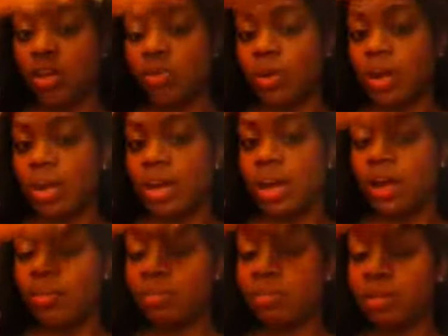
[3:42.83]
on
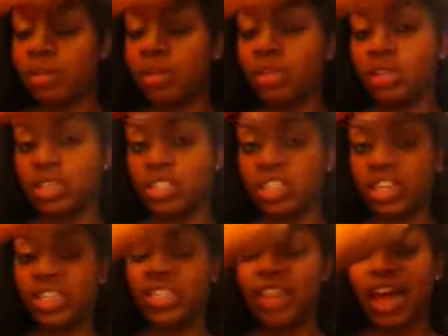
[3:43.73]
up
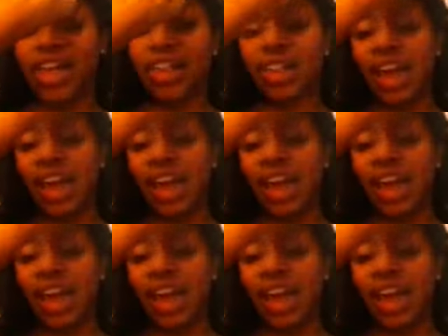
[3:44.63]
just like